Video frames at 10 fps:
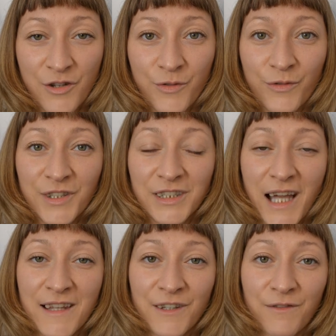through the
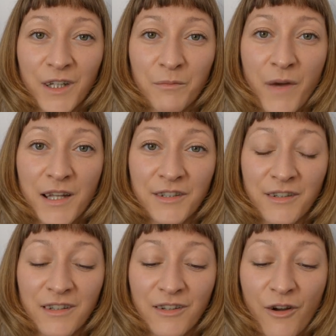scientific
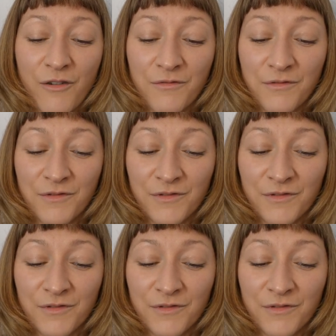method of